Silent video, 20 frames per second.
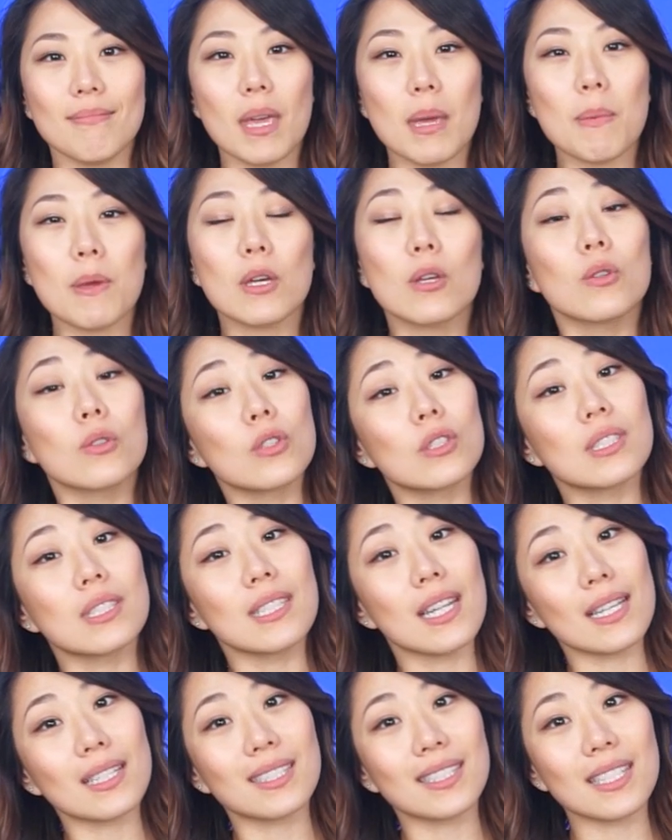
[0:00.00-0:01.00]
Maybe Google's
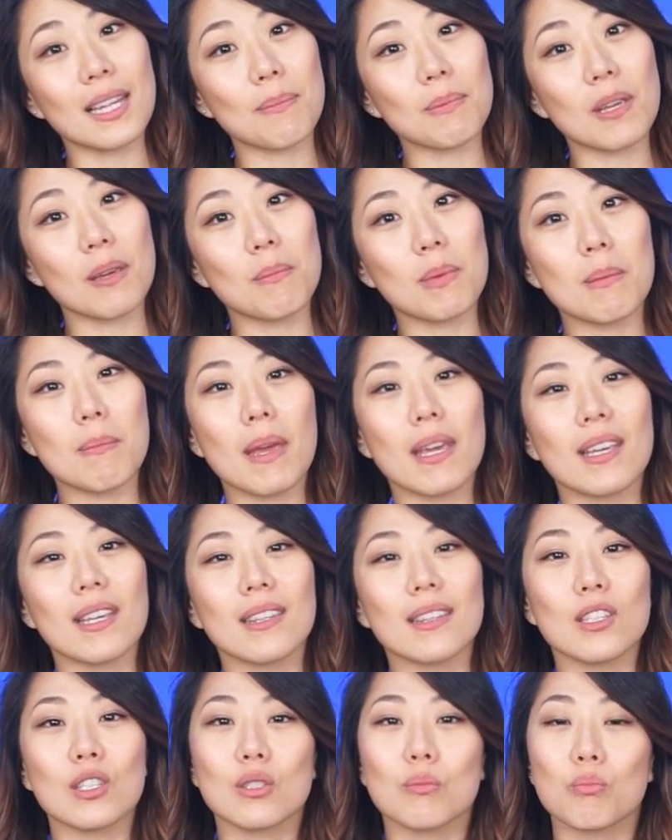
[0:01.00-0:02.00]
next step can be
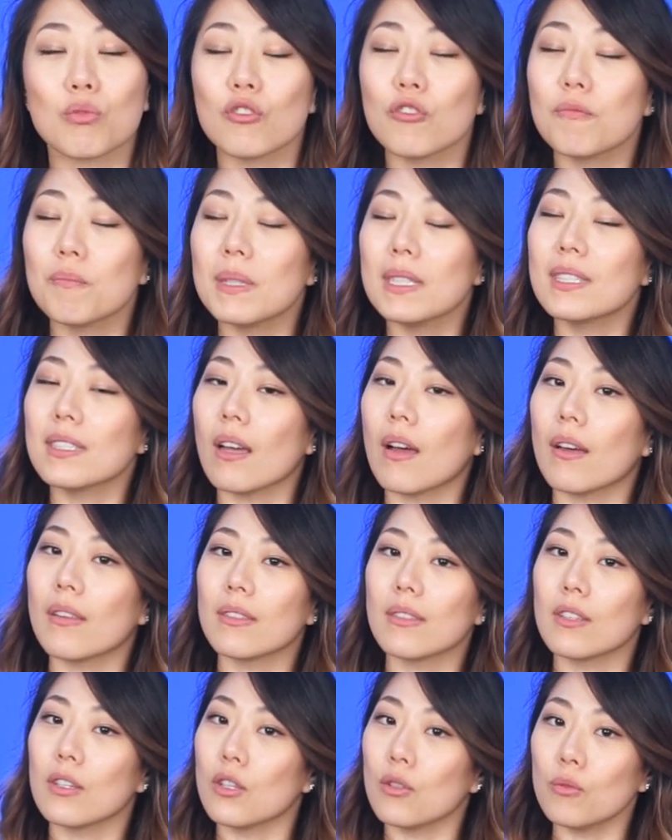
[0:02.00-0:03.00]
making these improvements
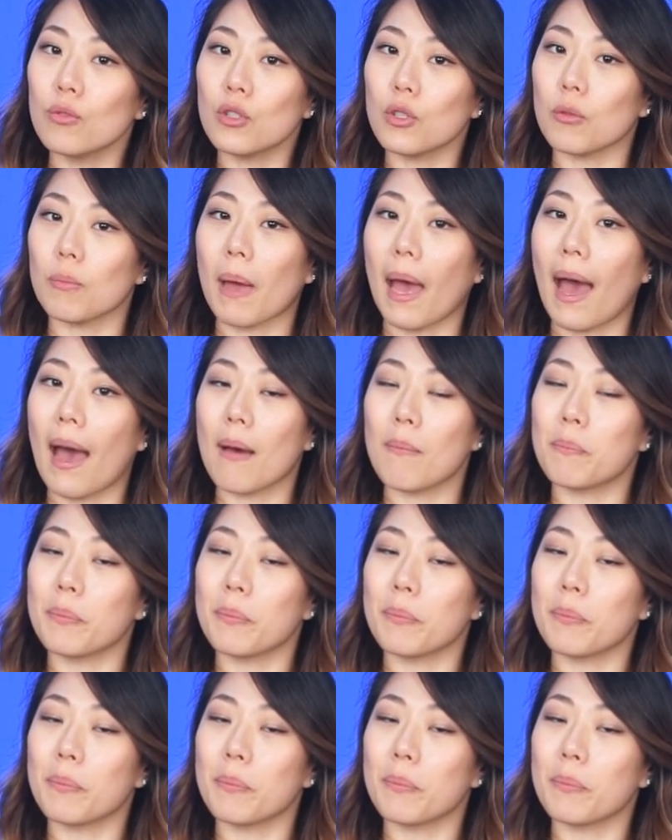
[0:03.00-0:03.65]
on the YouTube YouTube app.